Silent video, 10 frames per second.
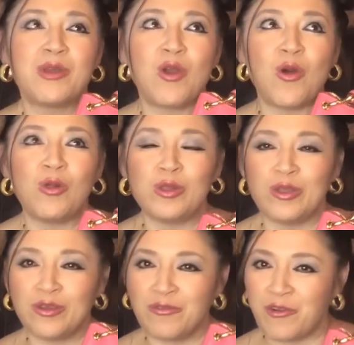go
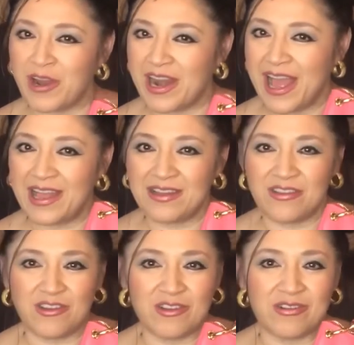look for it at
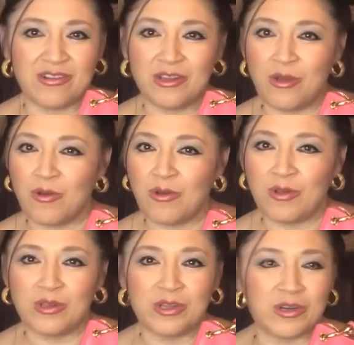your
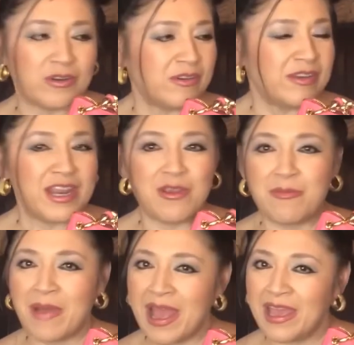local or
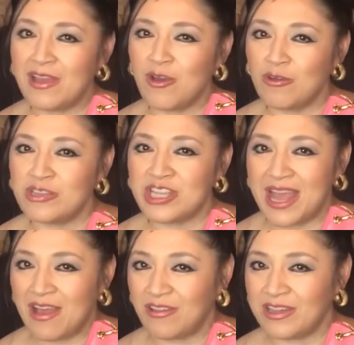nearby Coach
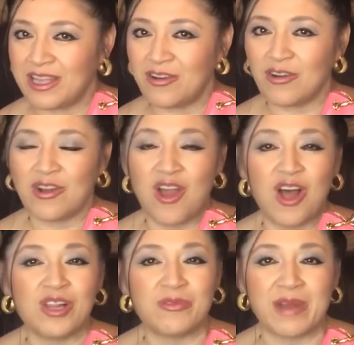outlet, or
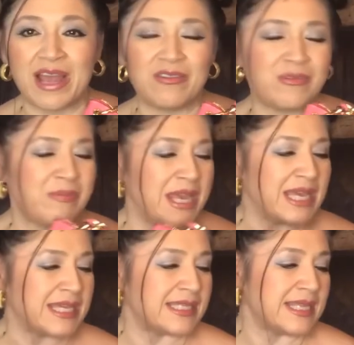call around,
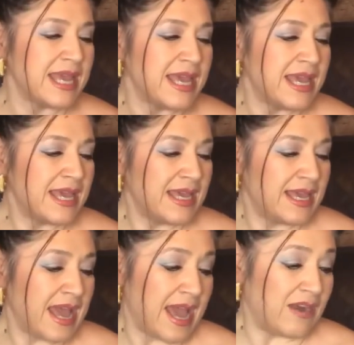because
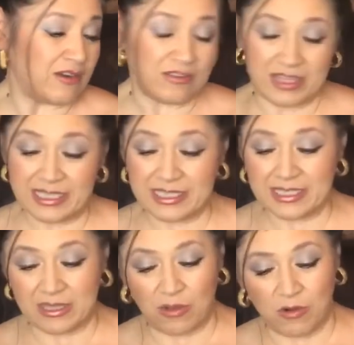I don't know, this
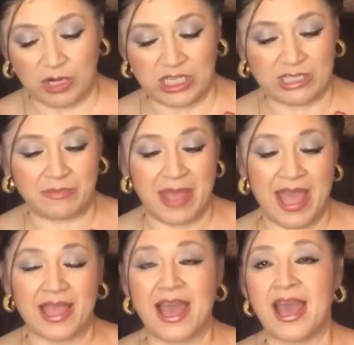is a gorgeous
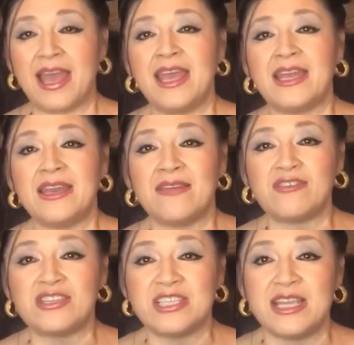bag. I had
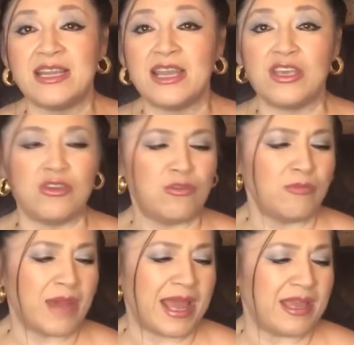never seen it. You
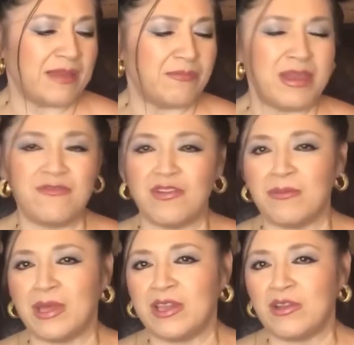might be
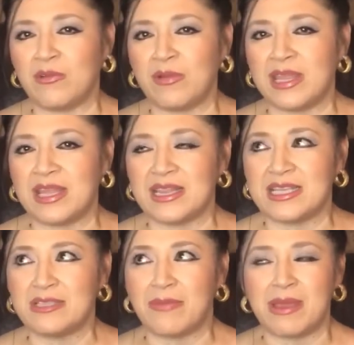familiar with it.
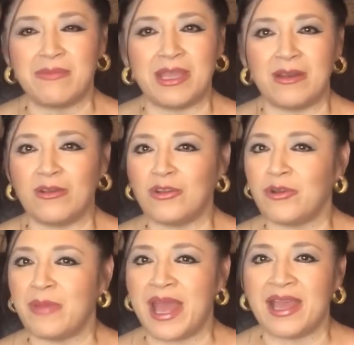This might be an
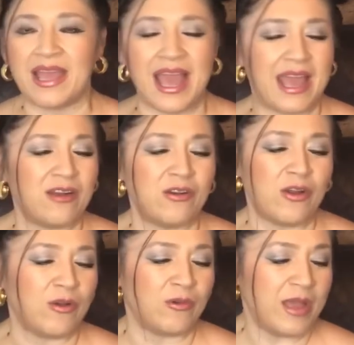older bag. I don't
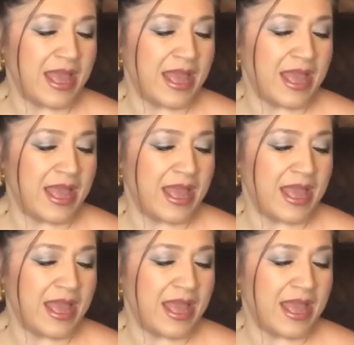know.